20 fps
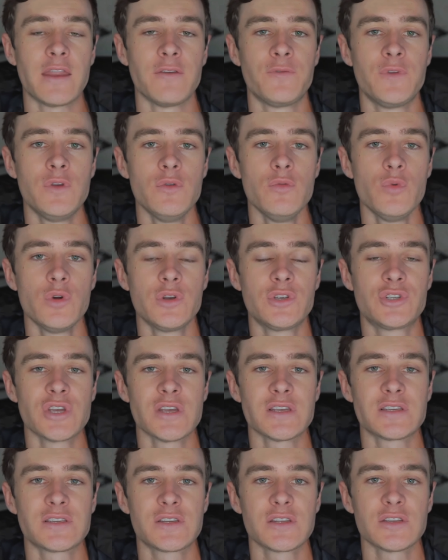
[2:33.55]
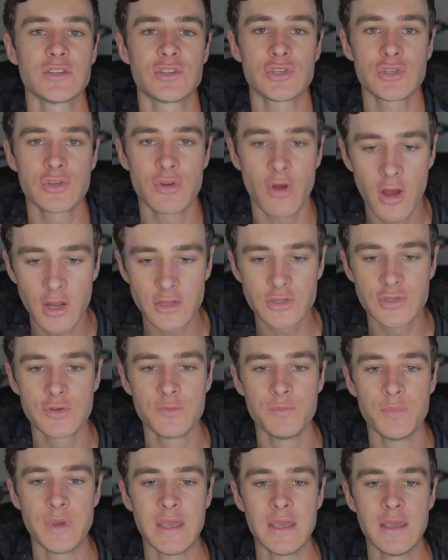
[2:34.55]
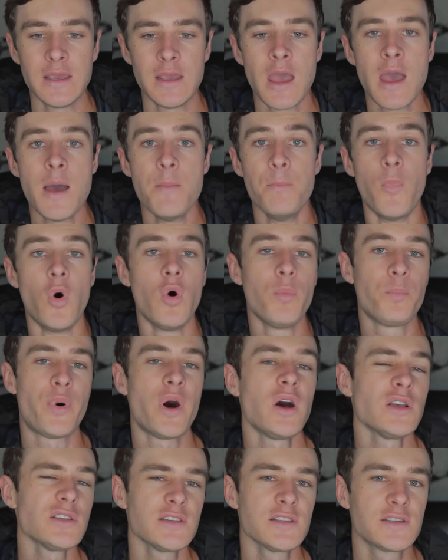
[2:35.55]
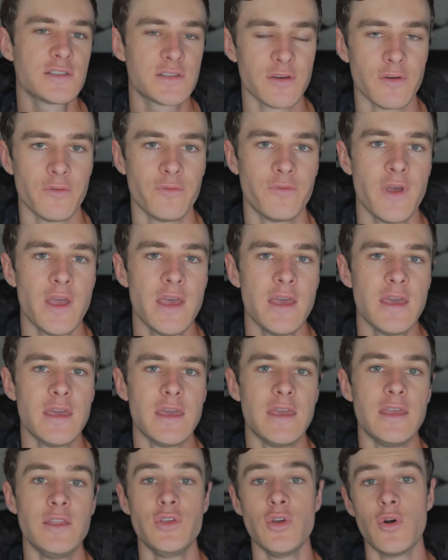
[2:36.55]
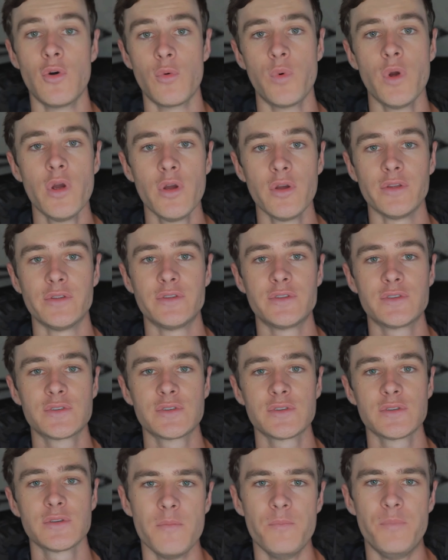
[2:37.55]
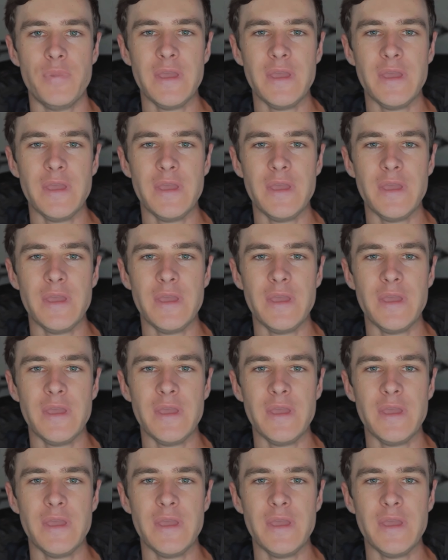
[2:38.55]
if you would just start to be more positive in your words.